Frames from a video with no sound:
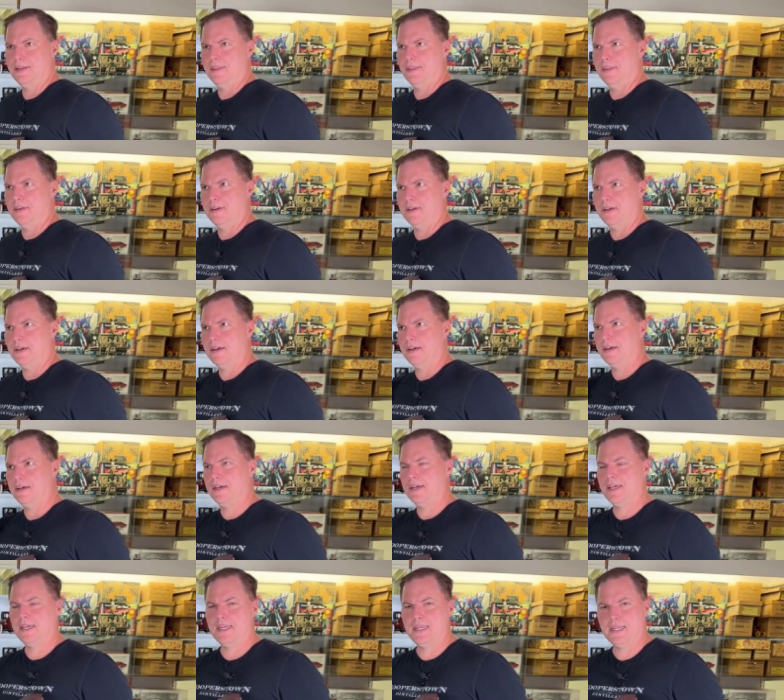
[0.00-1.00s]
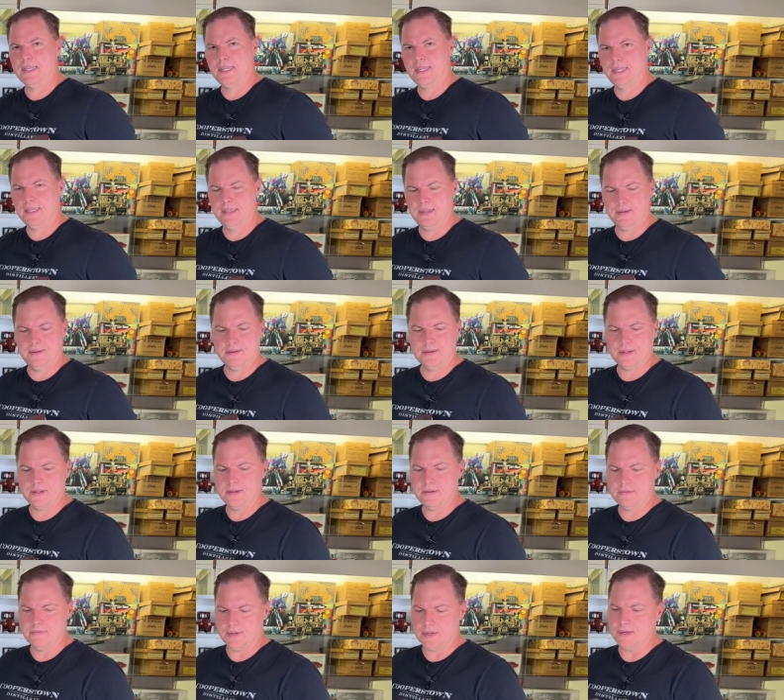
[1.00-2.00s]
the high end
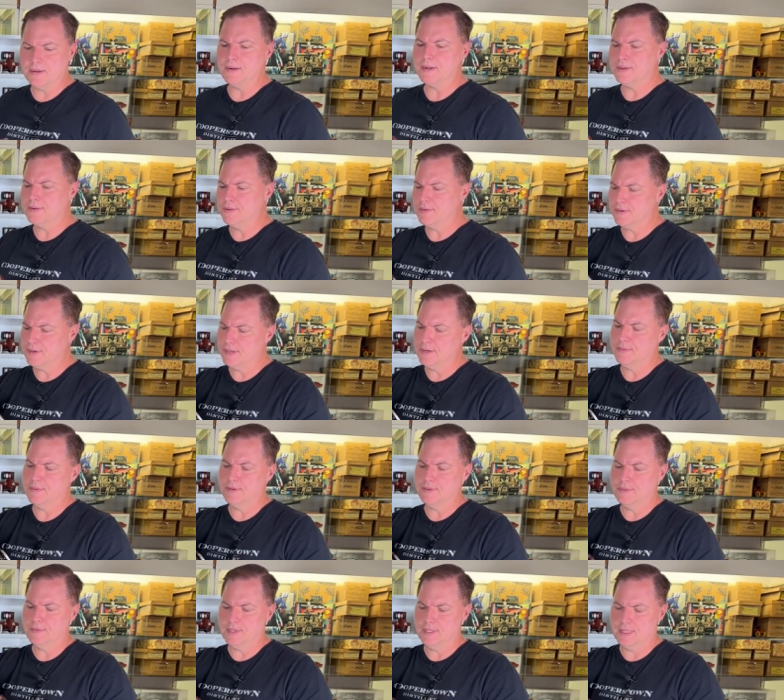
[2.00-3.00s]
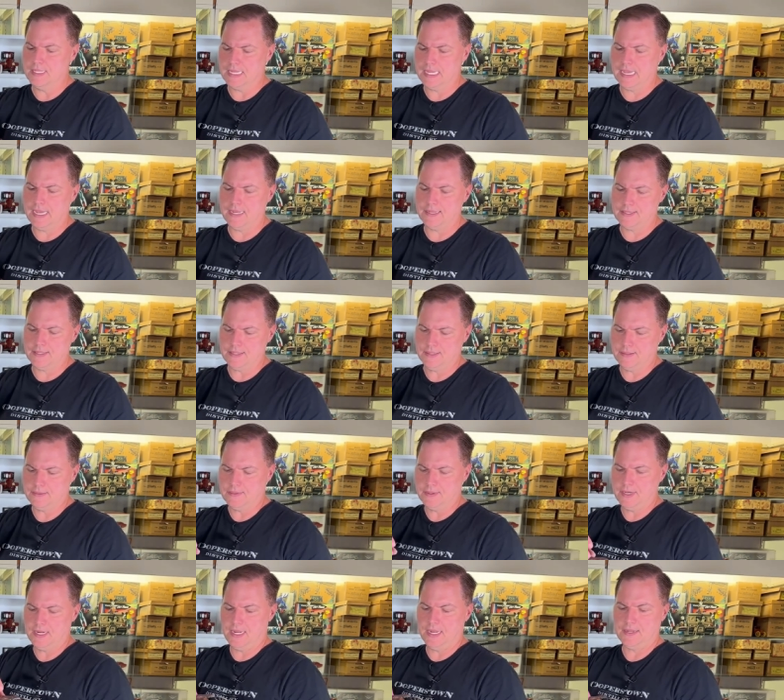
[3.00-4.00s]
of artistry was when the castings
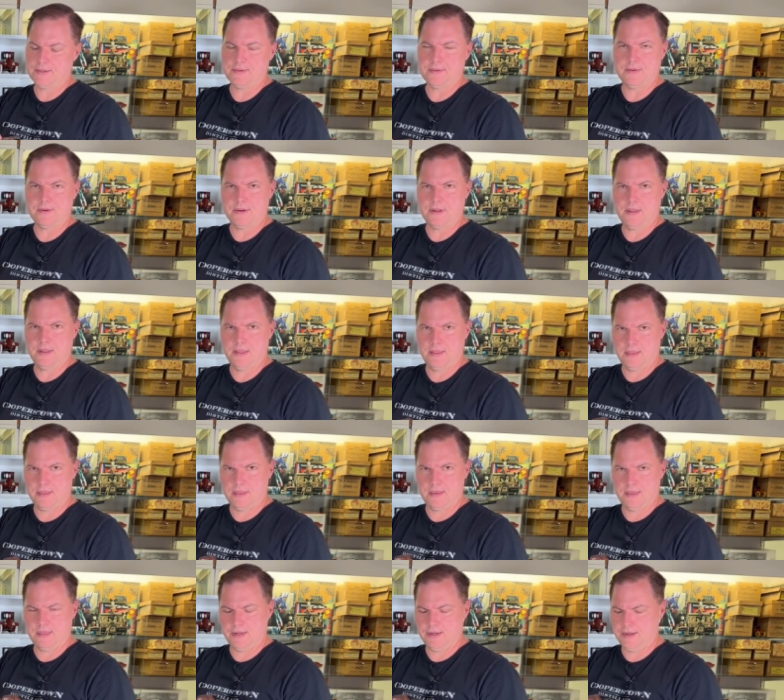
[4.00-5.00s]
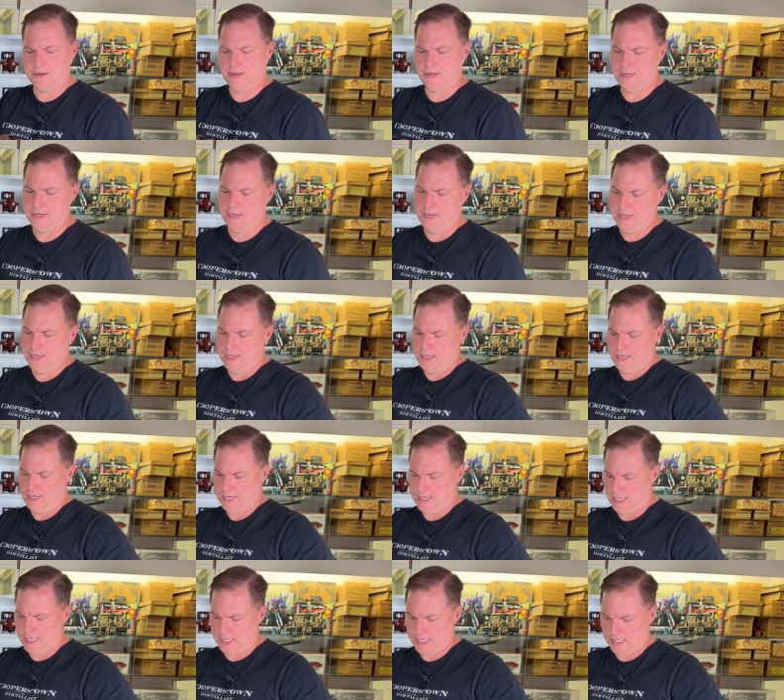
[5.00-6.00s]
were extra thin
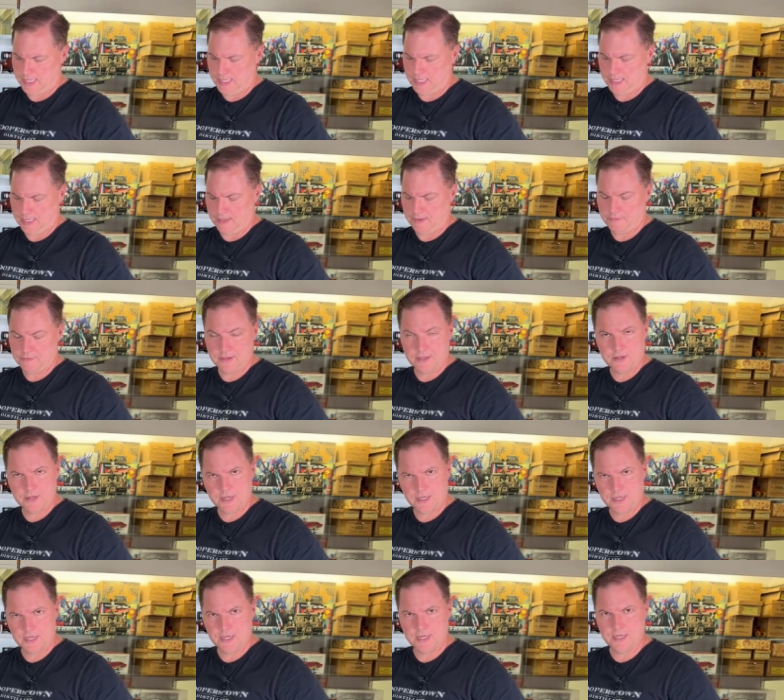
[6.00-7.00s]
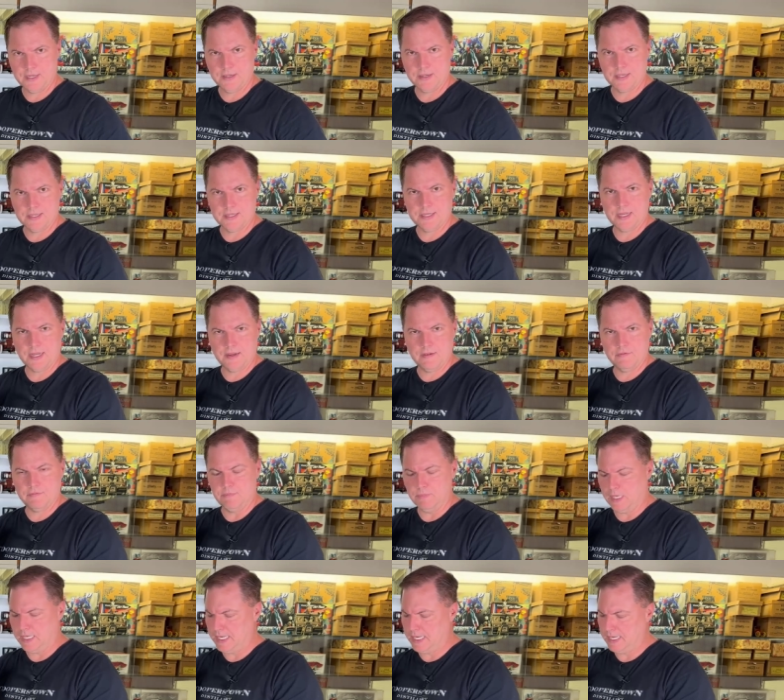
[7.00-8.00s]
and efficient to save
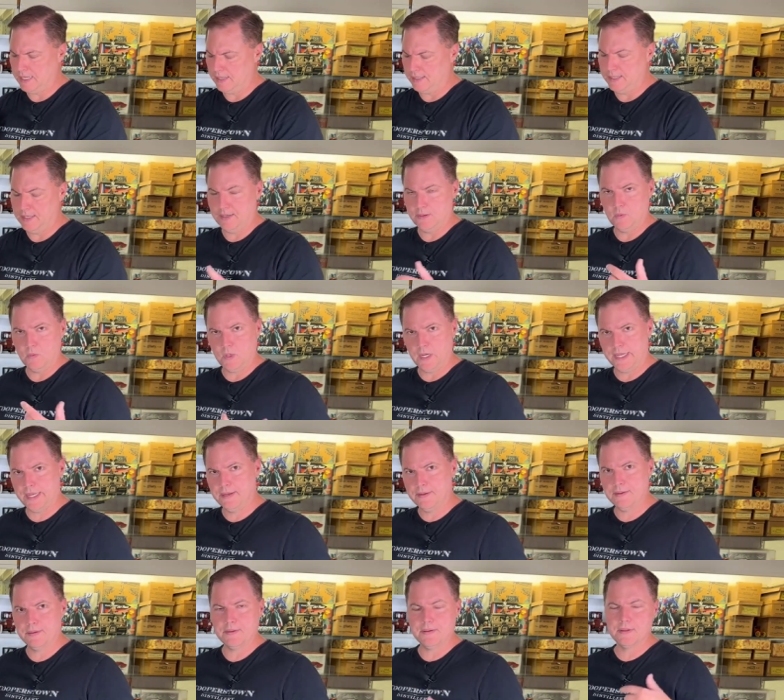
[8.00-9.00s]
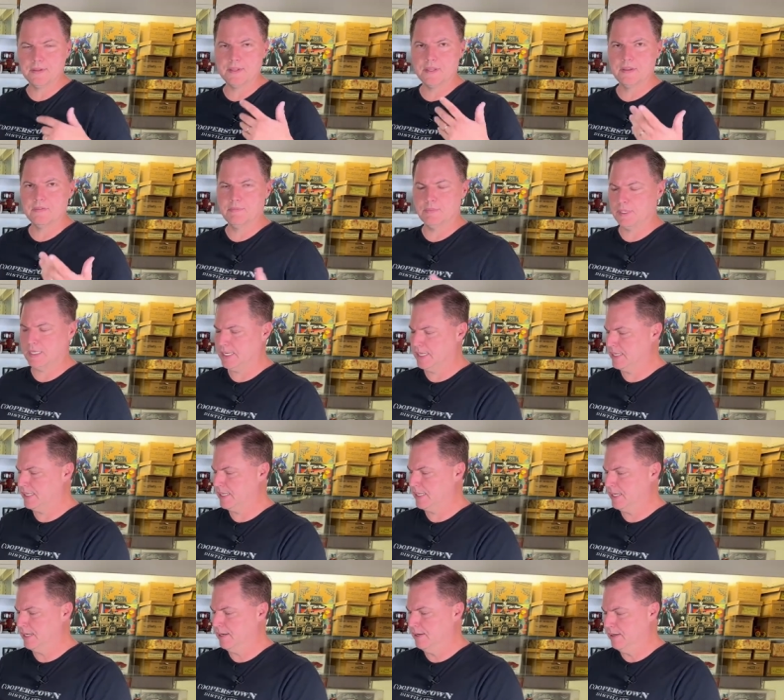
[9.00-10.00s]
money in weight, to save money
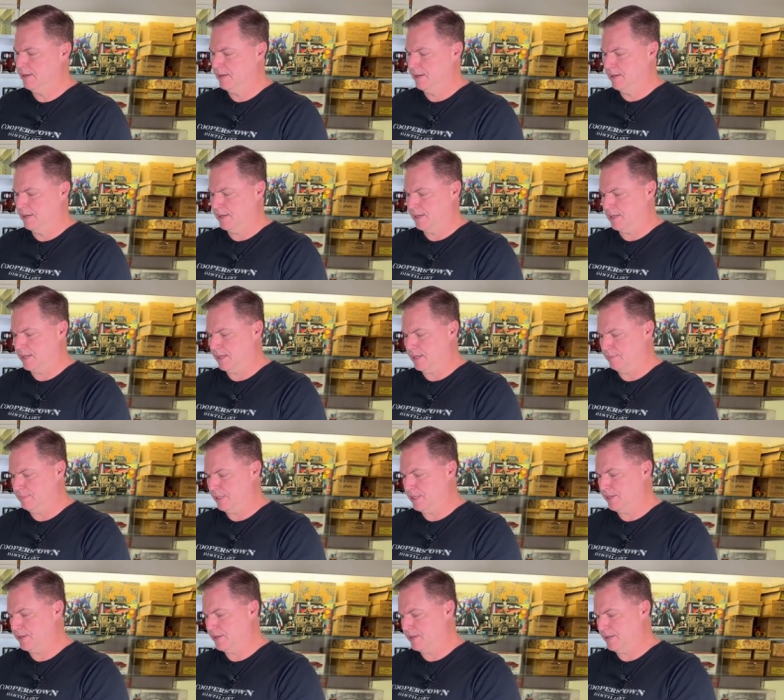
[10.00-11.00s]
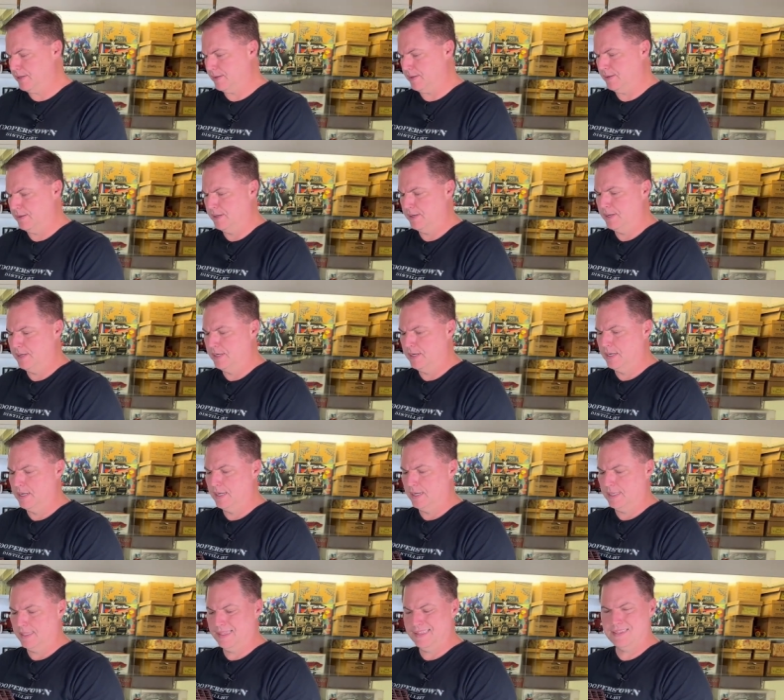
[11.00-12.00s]
in uh, material.
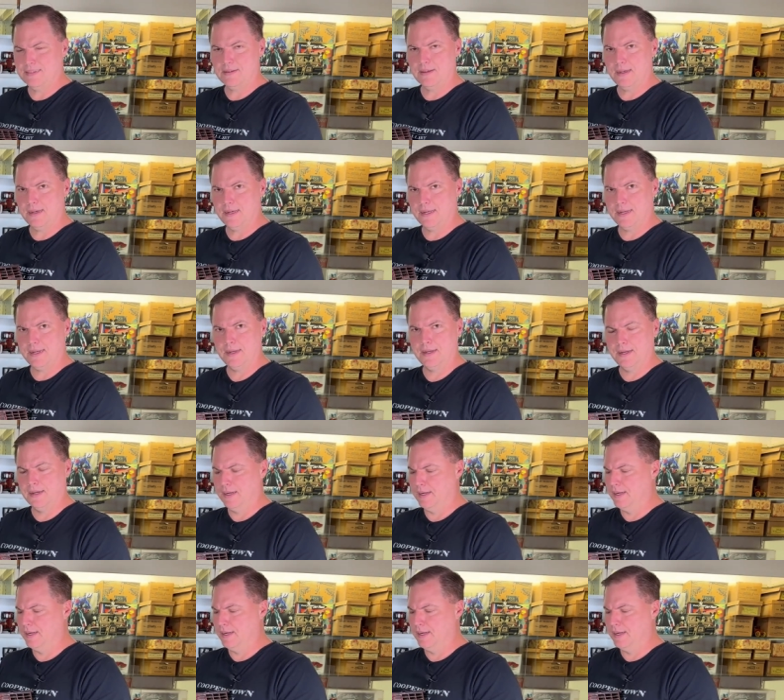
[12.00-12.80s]
This guy